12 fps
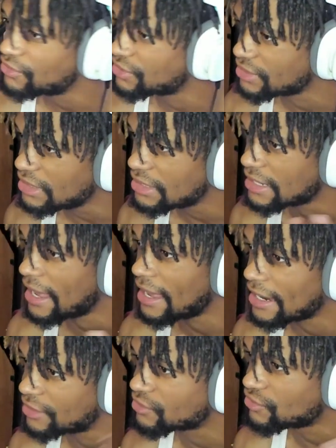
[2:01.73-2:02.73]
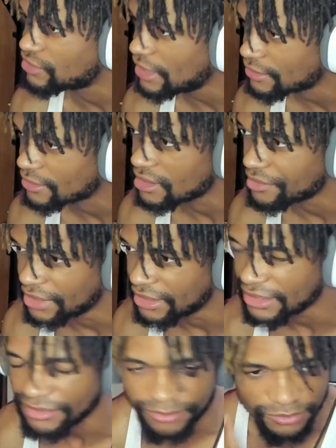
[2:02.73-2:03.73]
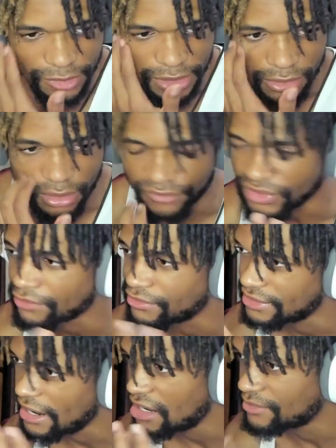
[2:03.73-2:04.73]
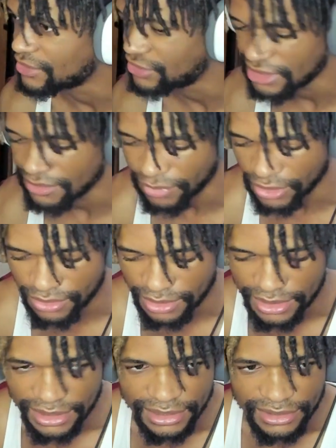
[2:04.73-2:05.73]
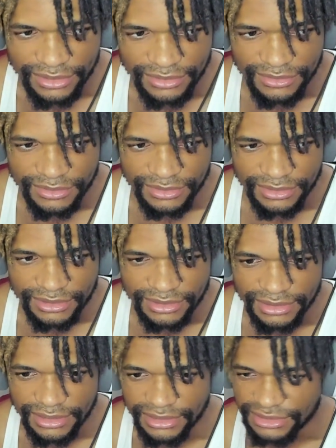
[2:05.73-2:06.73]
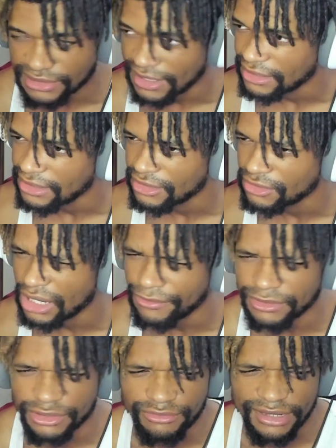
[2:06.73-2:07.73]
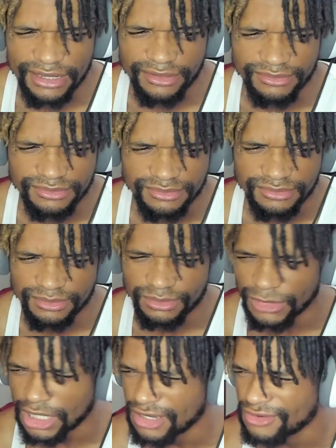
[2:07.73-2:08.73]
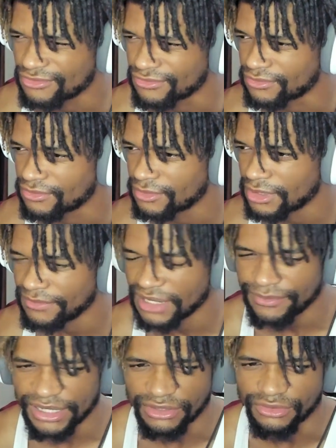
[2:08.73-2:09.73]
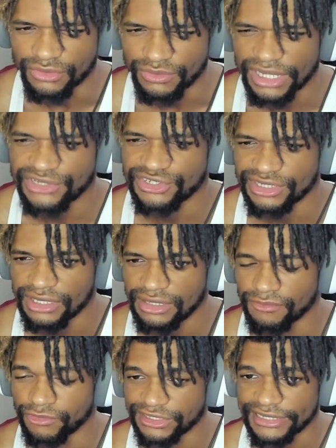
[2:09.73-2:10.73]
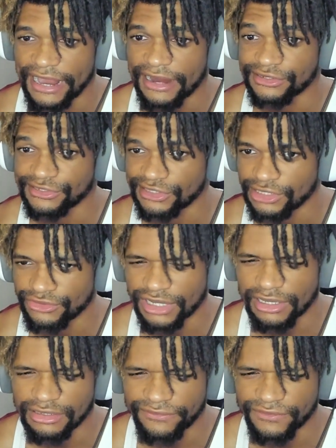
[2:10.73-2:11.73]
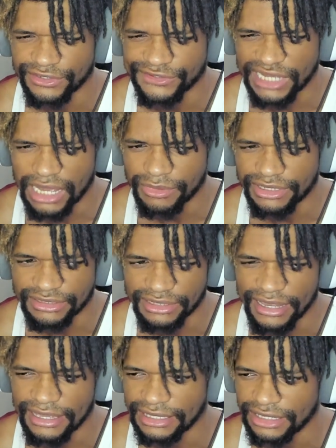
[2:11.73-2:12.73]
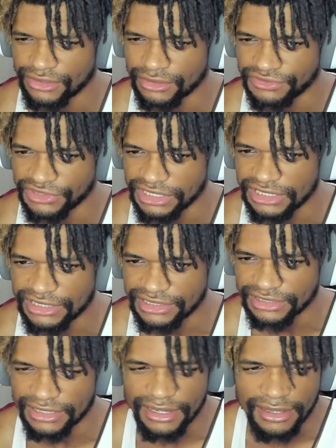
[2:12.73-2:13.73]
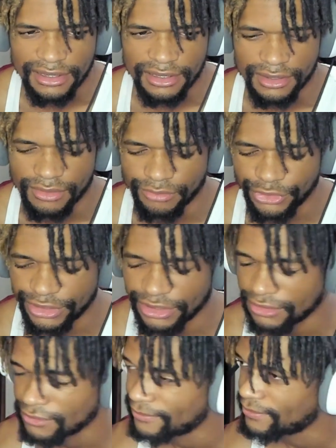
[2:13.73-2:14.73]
just needing that extra check to come in off that retirement shit, bro. And it's like, nigga, do I want to do that? No, I'm not about to do that shit. Retired, still trying to look for a job because I ain't getting no cheese. Boy,